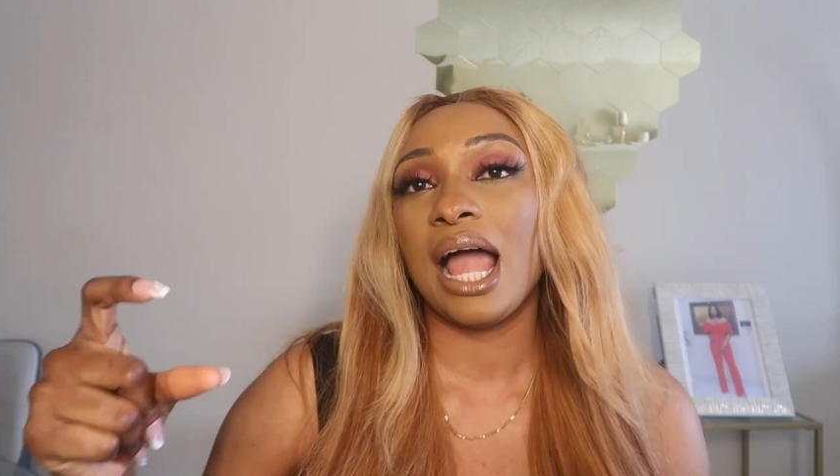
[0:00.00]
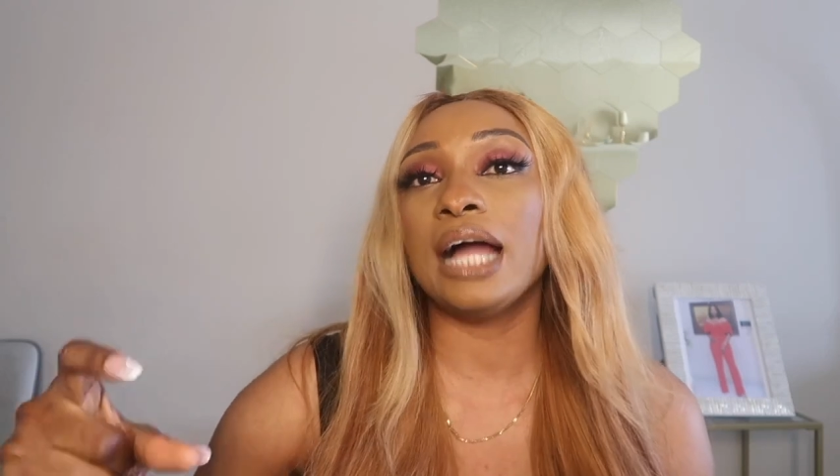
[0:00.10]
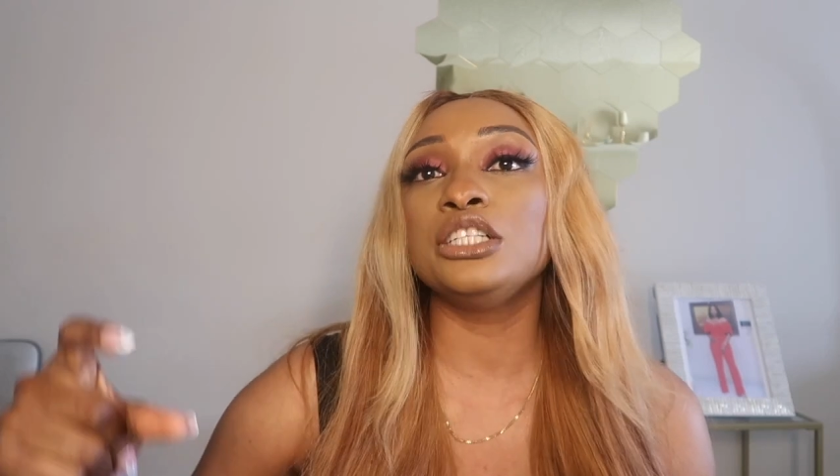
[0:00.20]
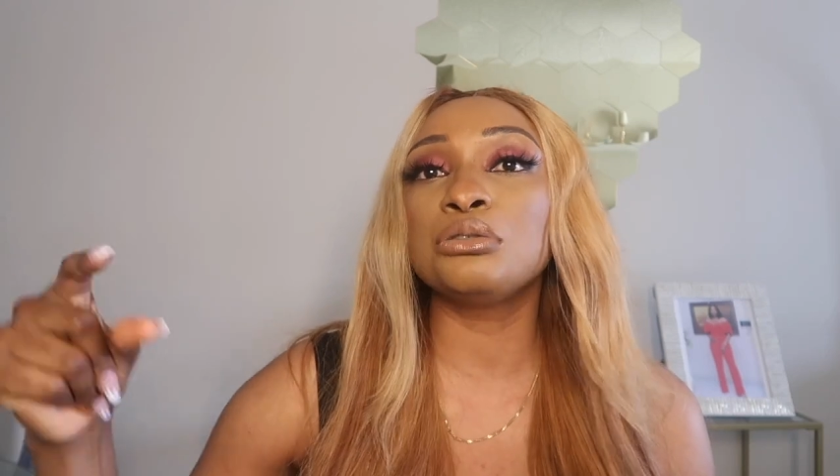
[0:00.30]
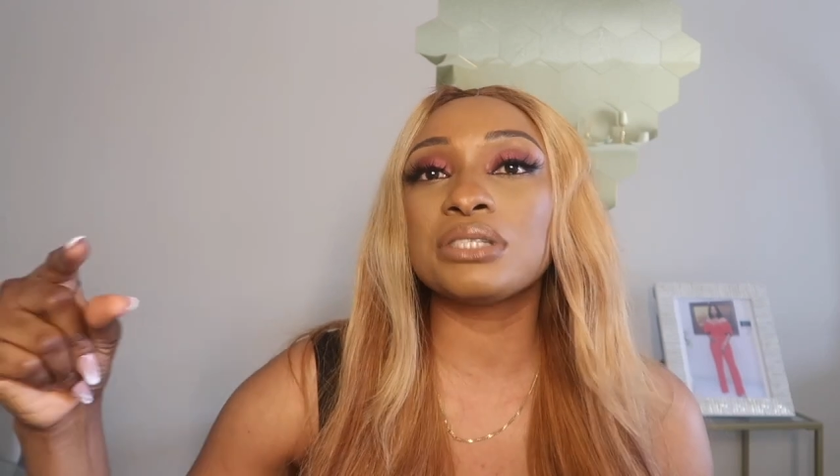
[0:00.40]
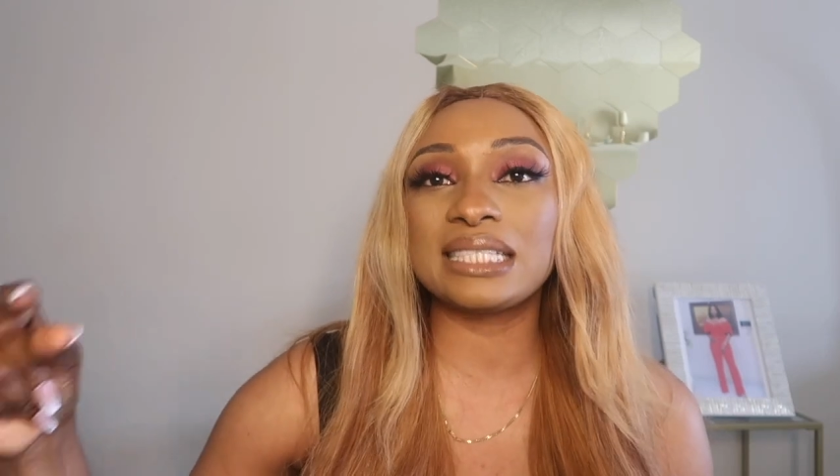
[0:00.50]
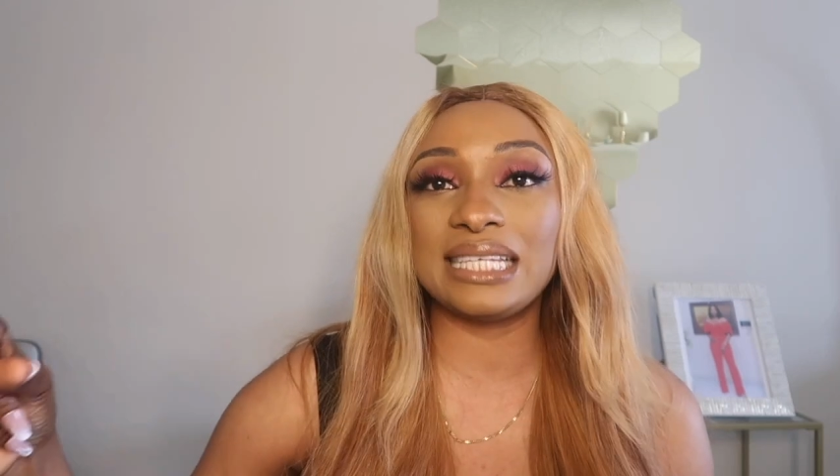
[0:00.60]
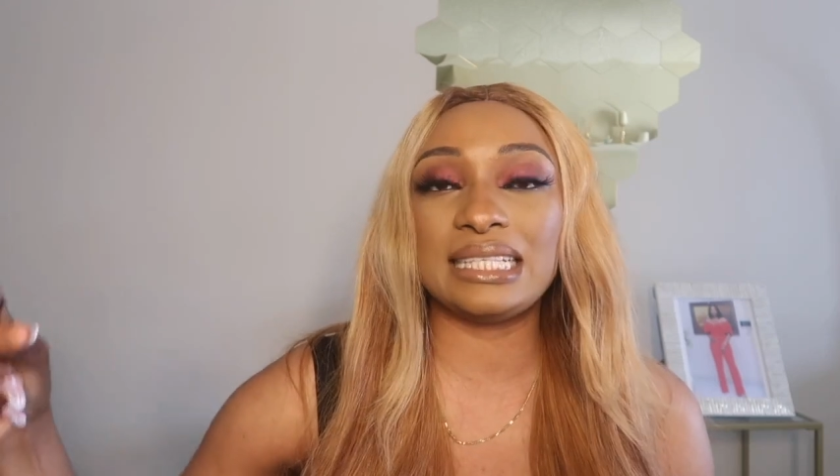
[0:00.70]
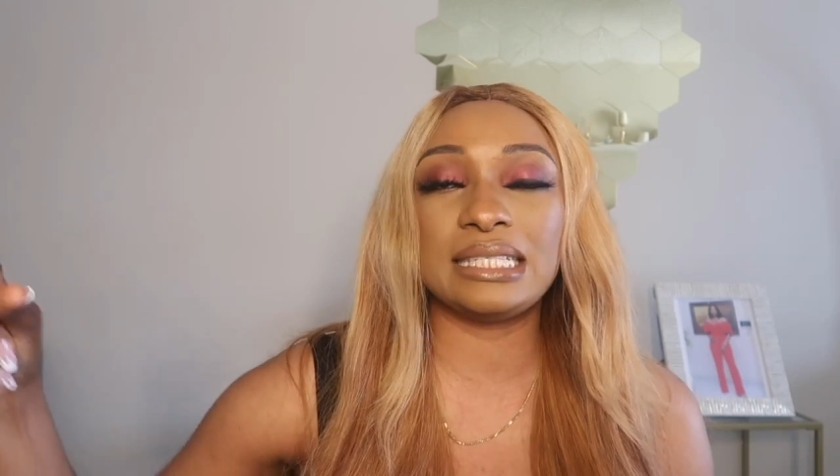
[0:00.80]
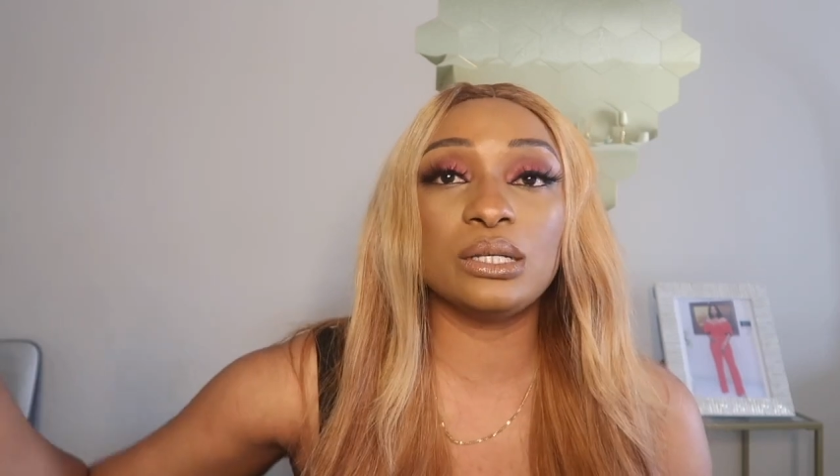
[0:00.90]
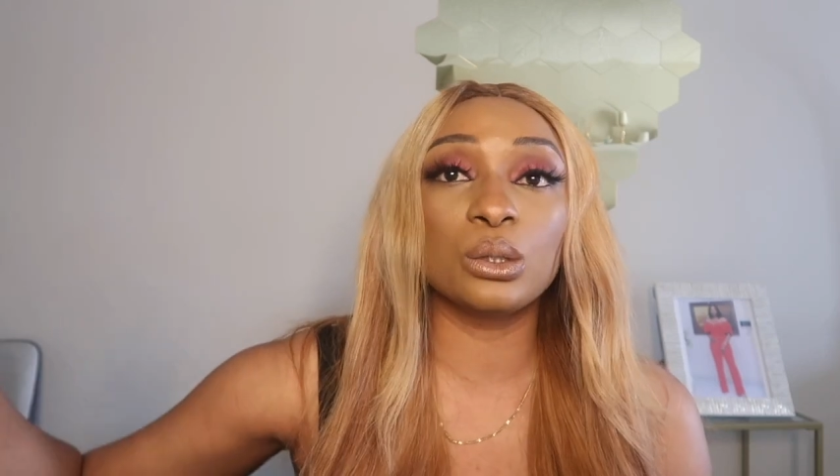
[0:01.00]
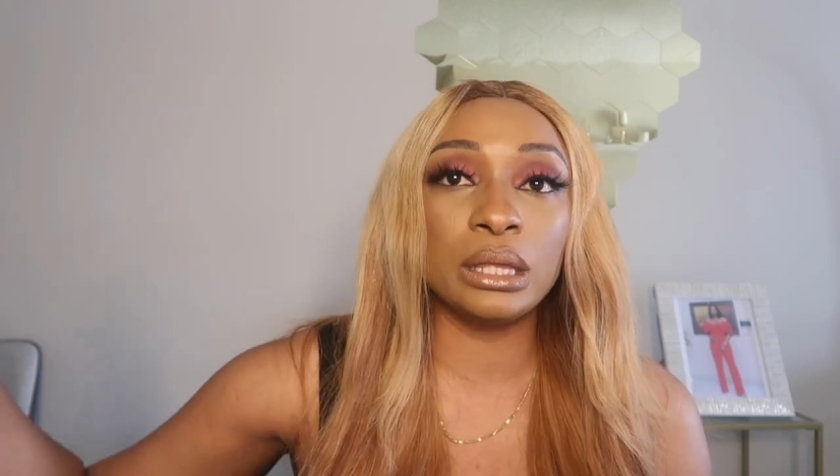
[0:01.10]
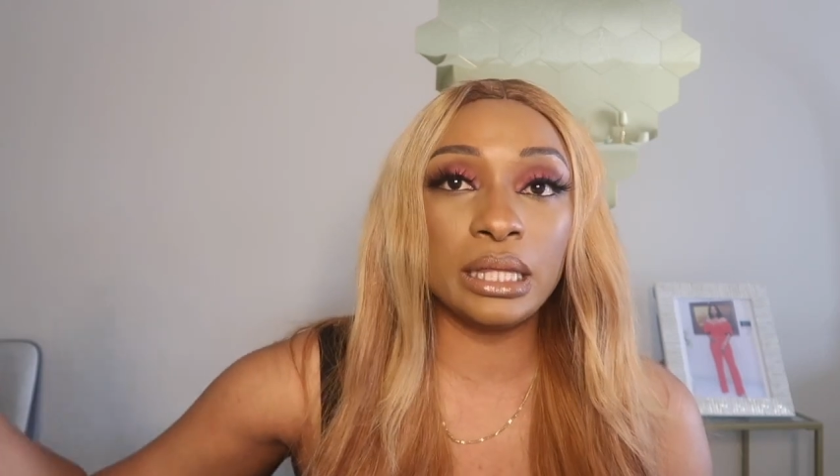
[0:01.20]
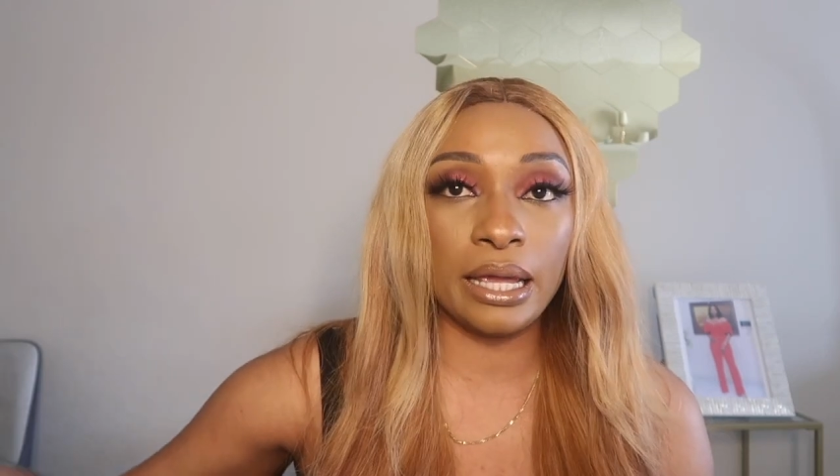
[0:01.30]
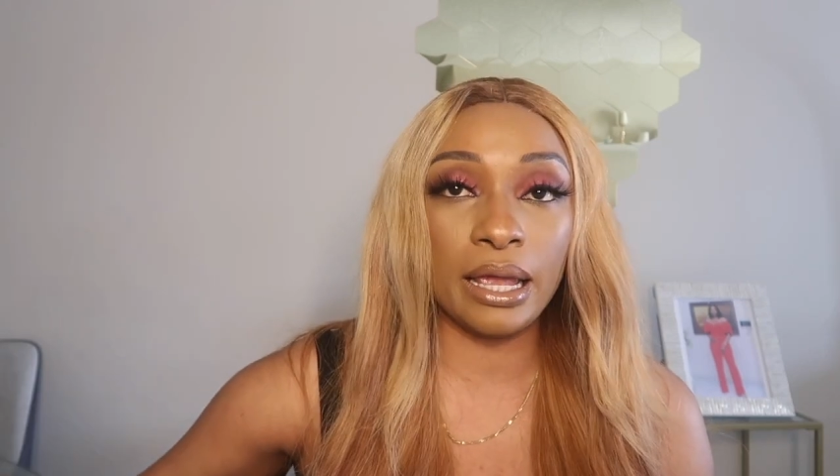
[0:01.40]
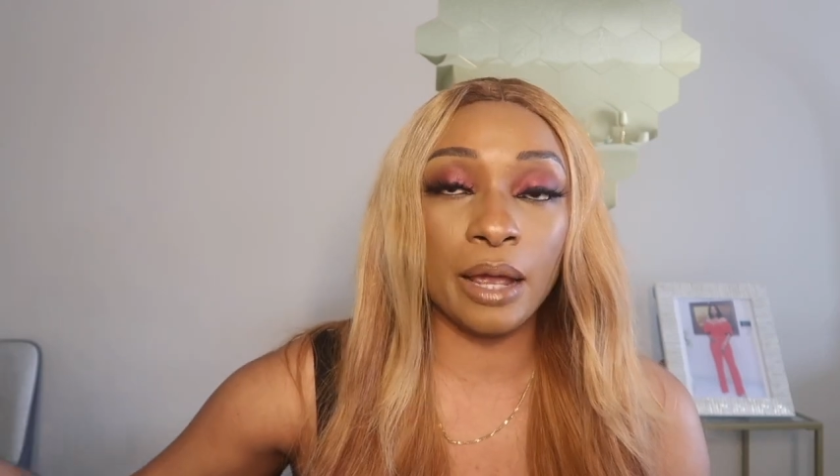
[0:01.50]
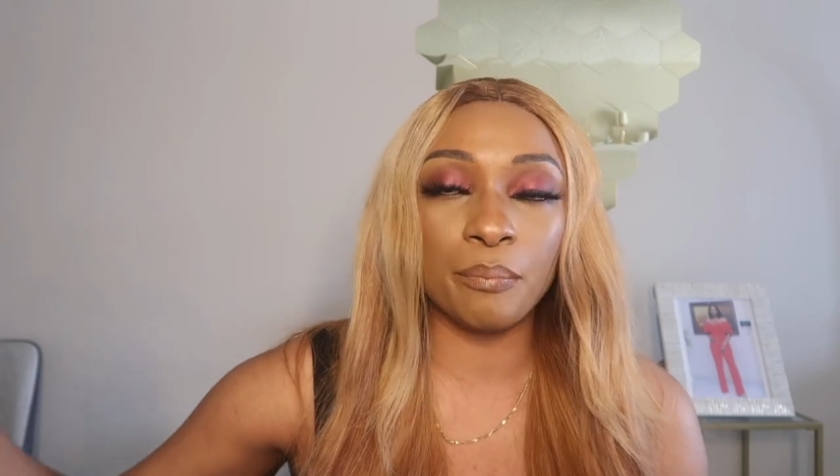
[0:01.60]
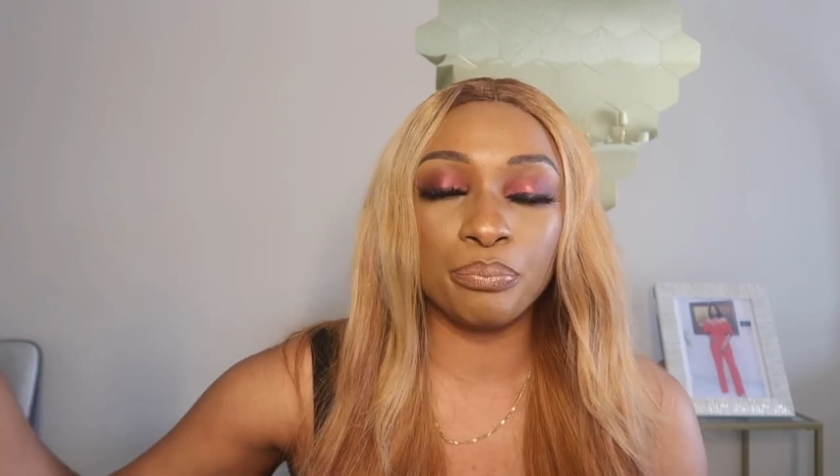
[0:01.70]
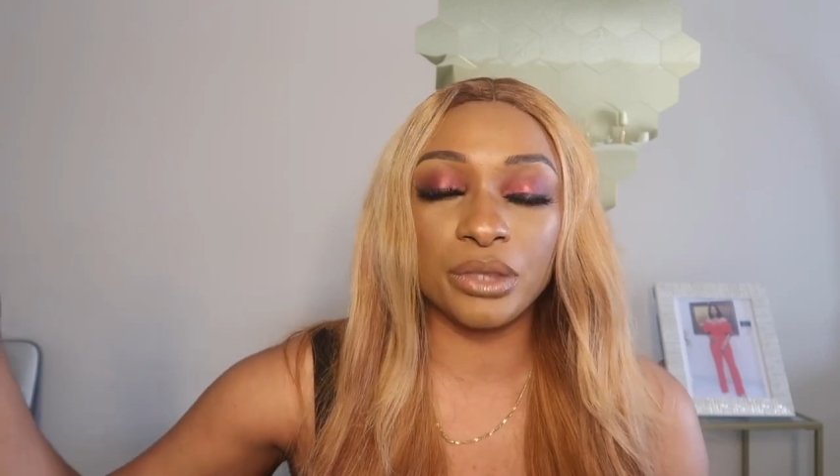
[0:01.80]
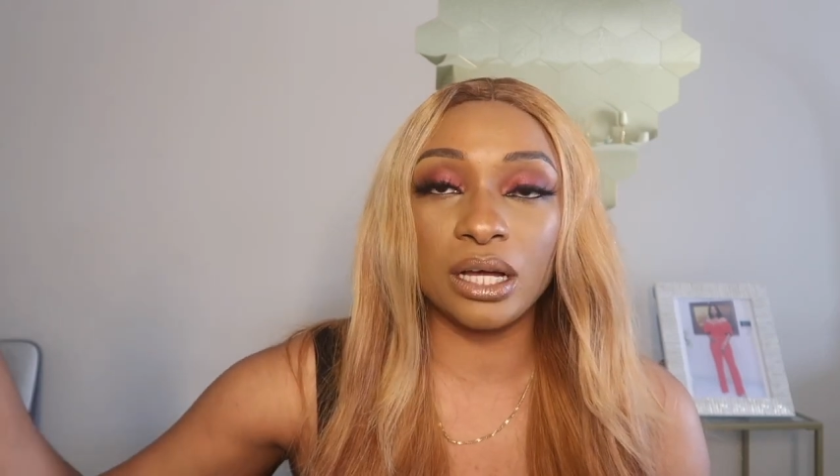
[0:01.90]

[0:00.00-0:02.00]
and you state your name,